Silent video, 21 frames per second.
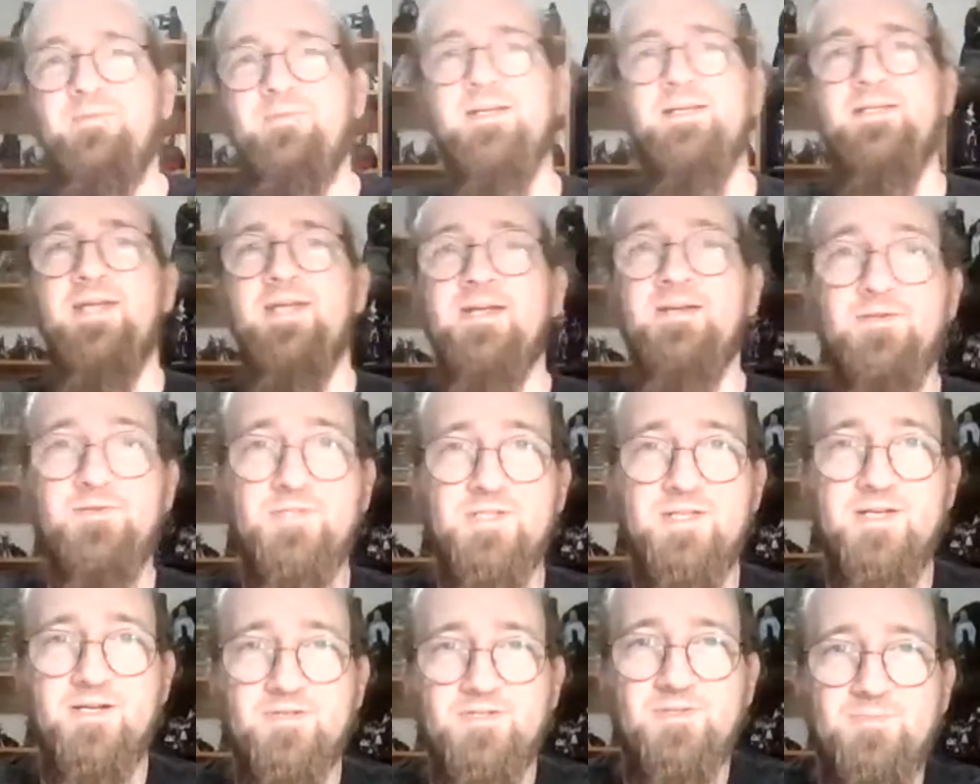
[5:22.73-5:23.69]
my Nintendos
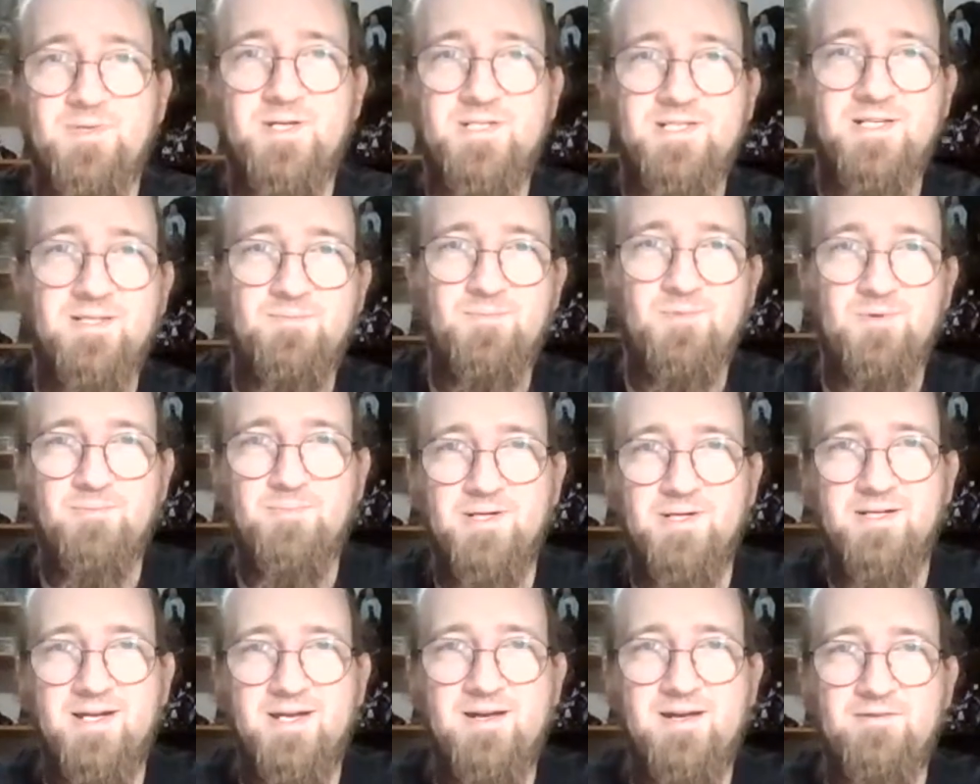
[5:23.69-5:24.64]
there so much anymore, but
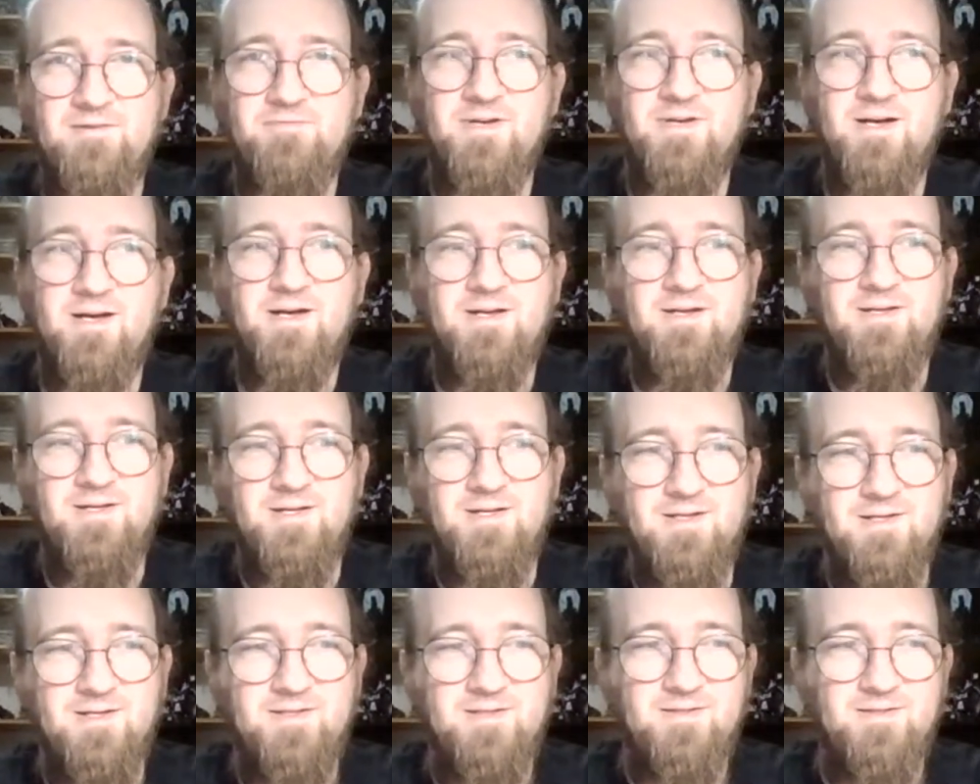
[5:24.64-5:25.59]
I have the
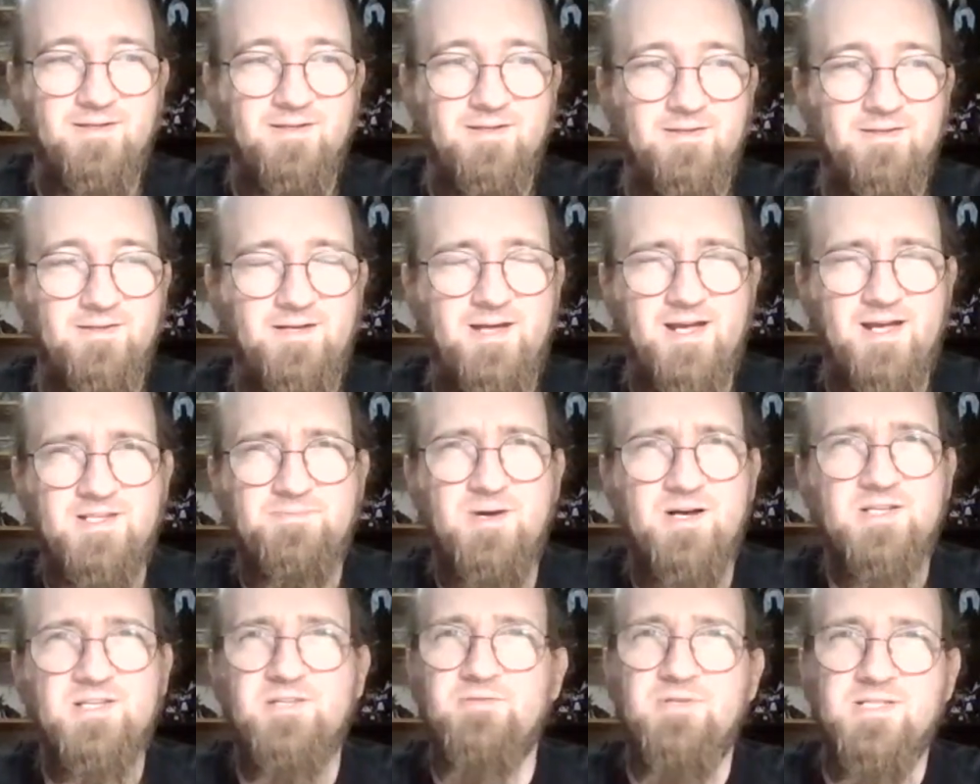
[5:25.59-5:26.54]

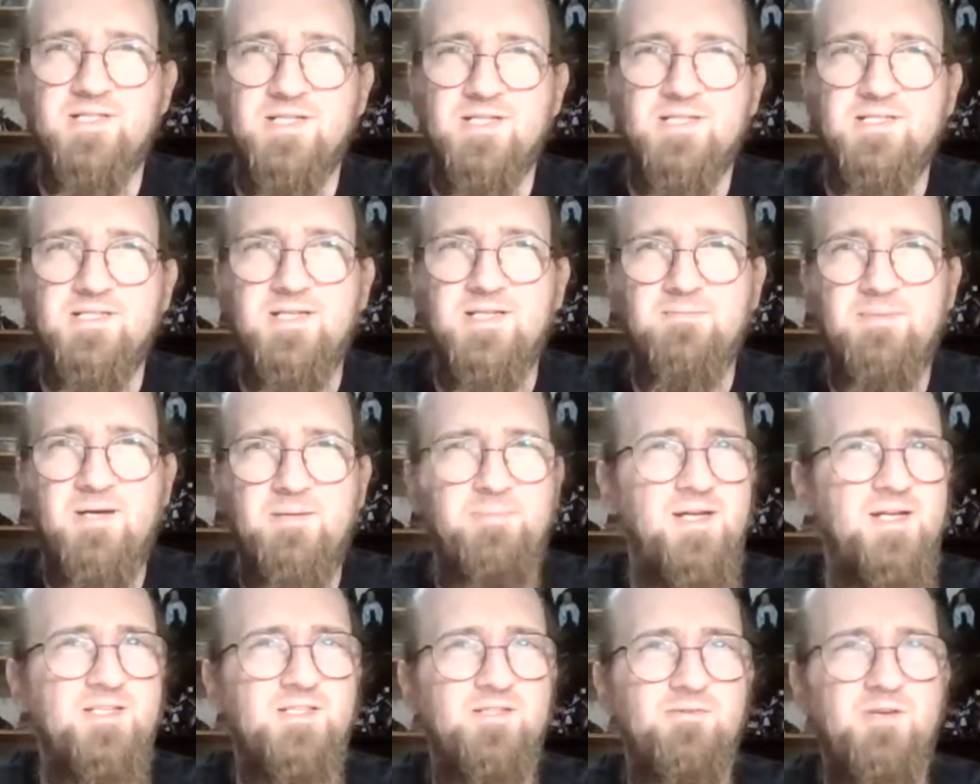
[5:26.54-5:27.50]
Xbox 360 and my
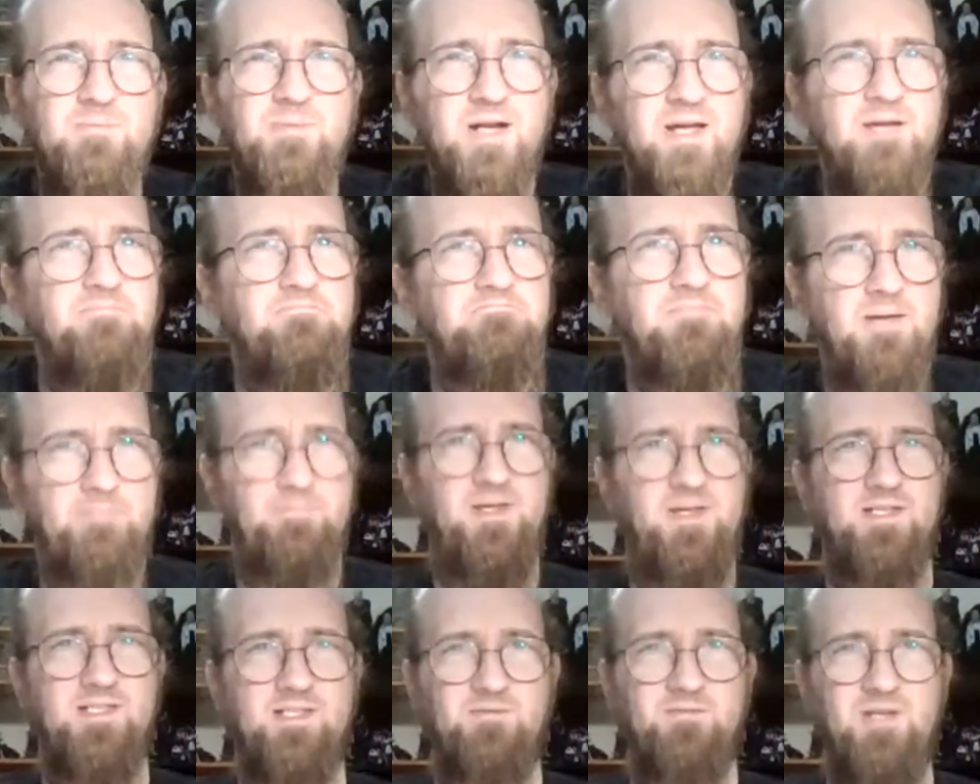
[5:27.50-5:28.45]
PS3. But my
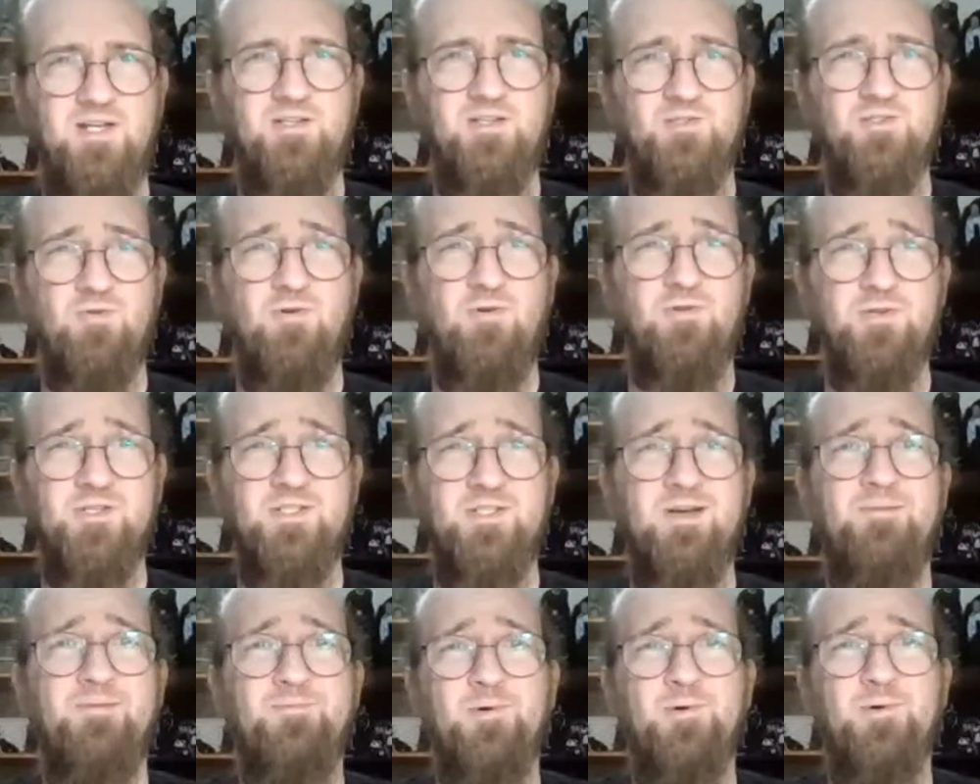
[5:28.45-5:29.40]
PS3 controller
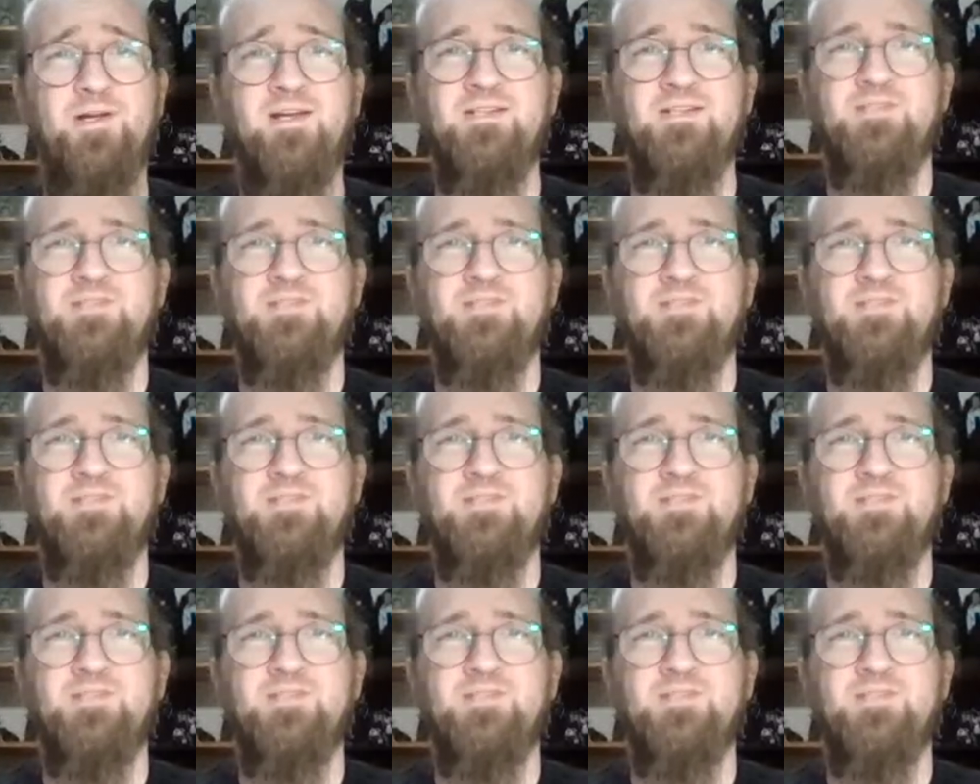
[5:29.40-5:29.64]
stopped working,